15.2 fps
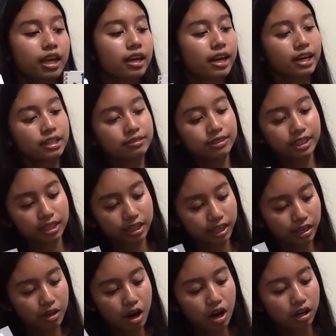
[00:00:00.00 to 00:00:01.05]
Kind of sad
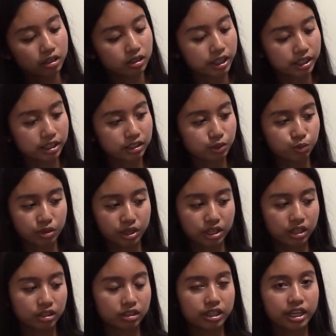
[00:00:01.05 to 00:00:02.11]
that I got like this
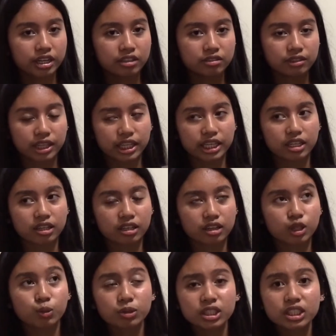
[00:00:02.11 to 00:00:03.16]
red color, kind of like
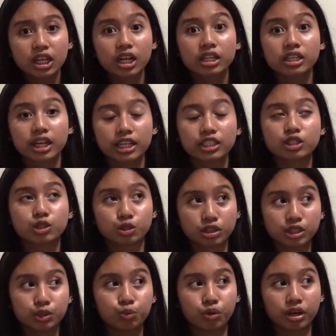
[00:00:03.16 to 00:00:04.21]
there was a nice
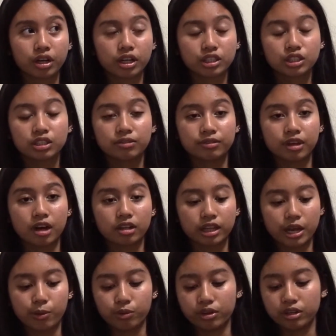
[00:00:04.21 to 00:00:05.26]
green one. I should have got
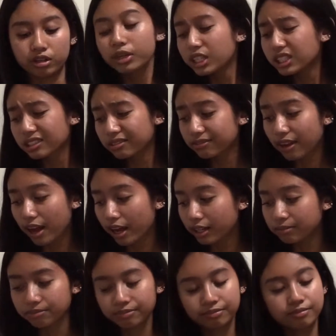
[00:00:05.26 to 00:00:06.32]
that one. But it's
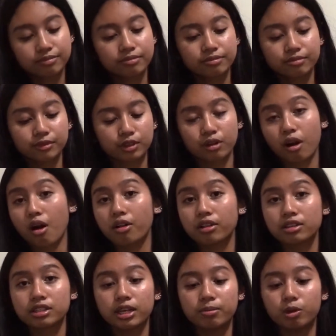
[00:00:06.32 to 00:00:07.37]
fine. They're all
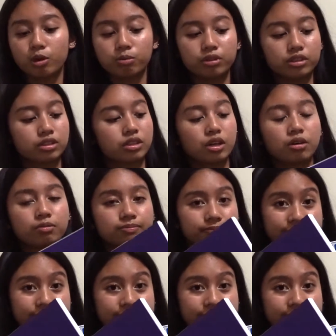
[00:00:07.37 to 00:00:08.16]
the same notebooks, so.